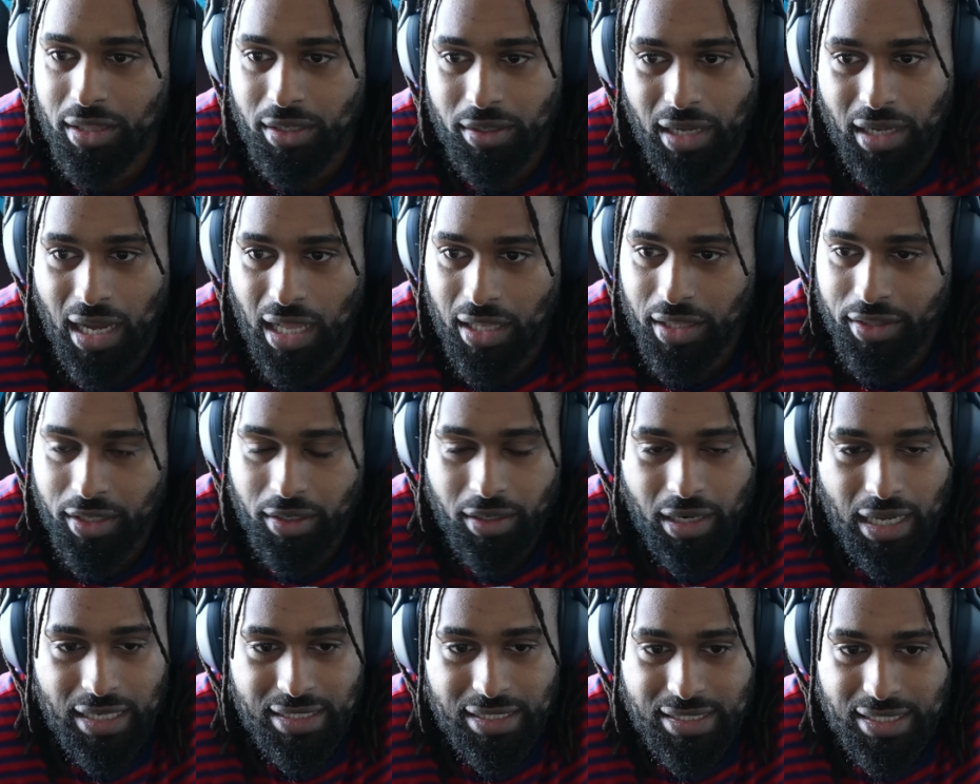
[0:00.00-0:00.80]
They're
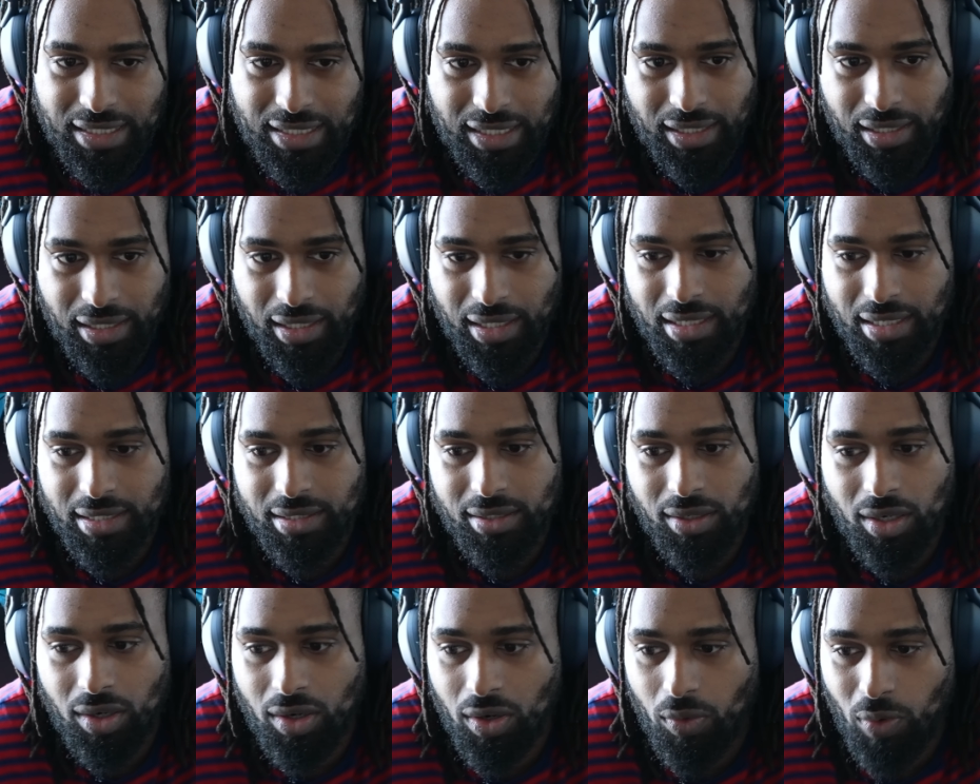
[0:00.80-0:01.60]
not seeing it
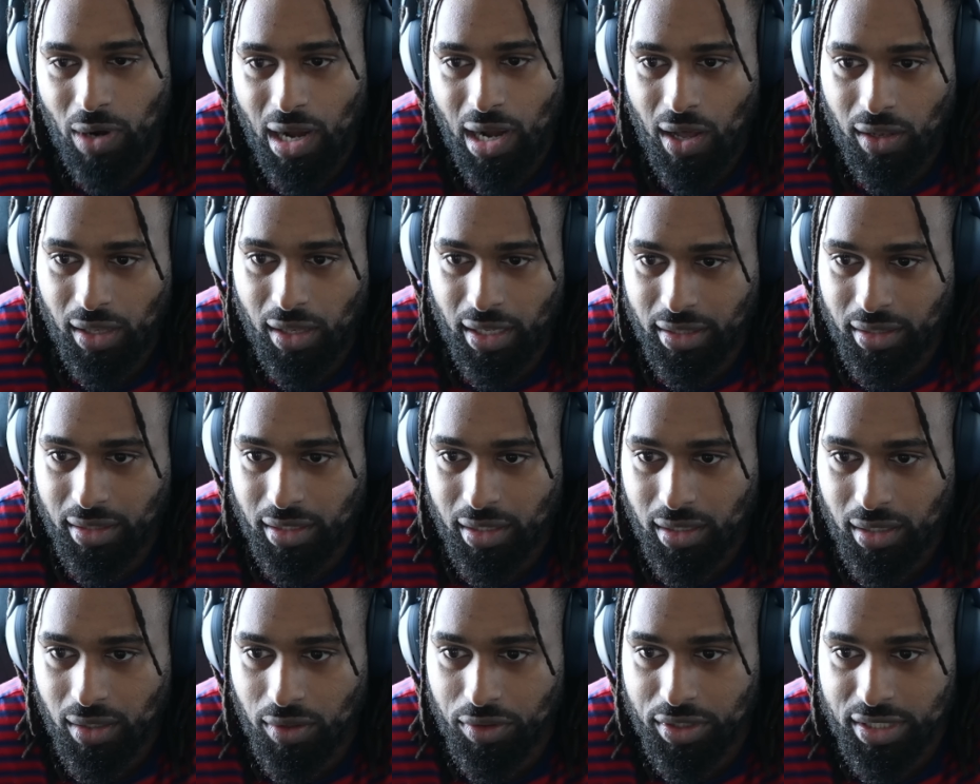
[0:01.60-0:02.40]
as, oh wow, like,
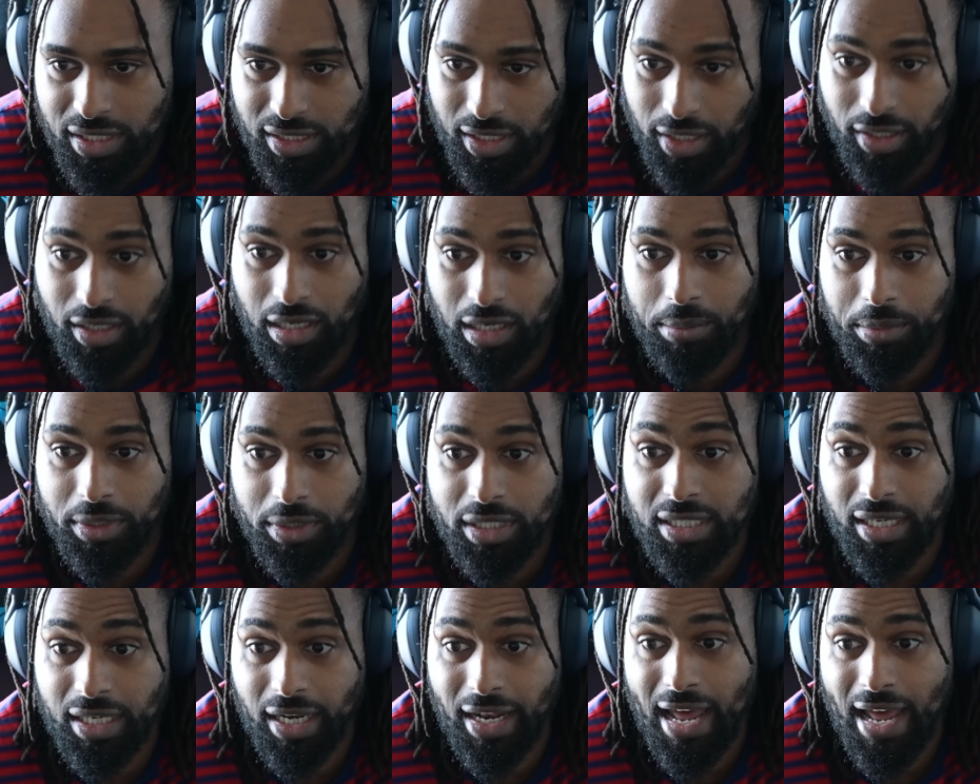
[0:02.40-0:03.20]
you know, this could
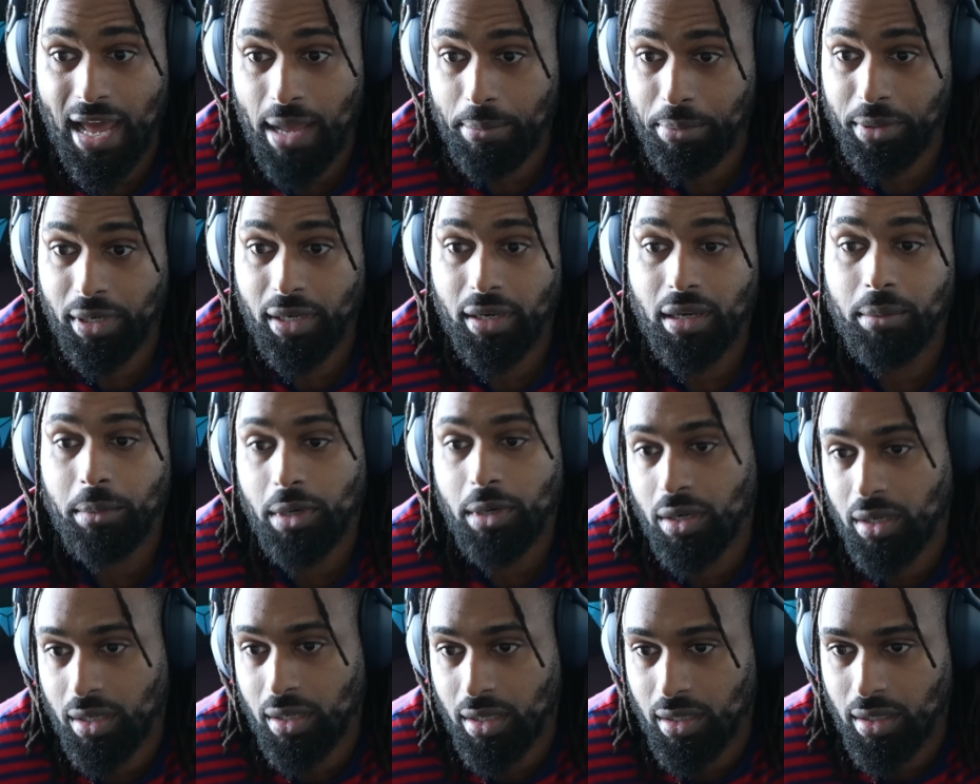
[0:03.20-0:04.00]
happen in
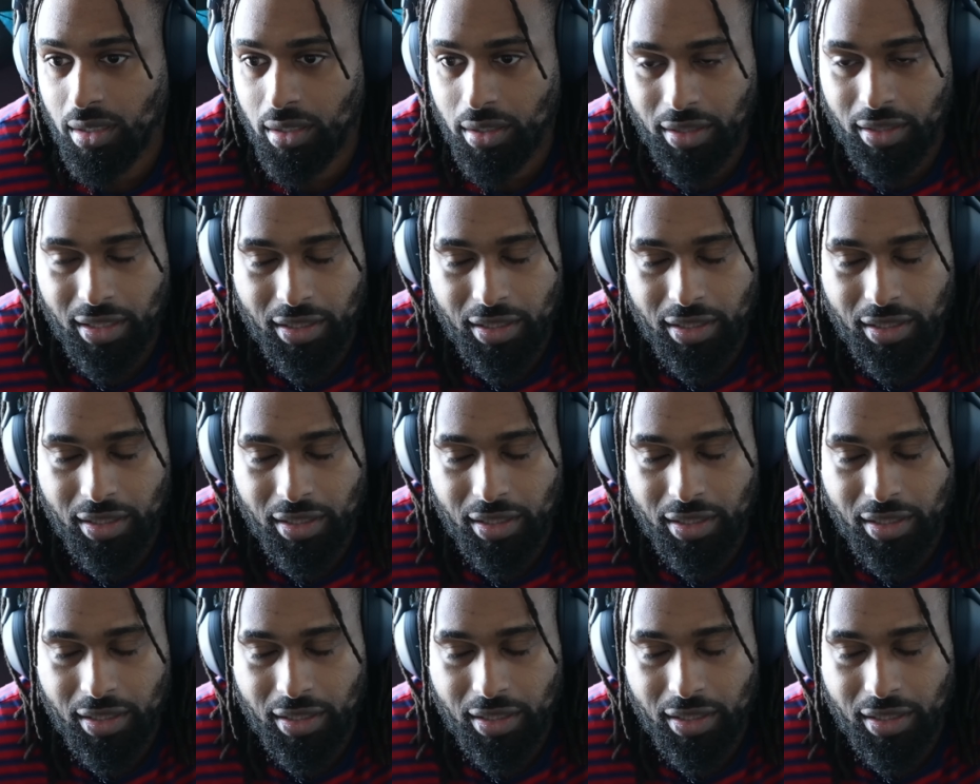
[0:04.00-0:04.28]
America.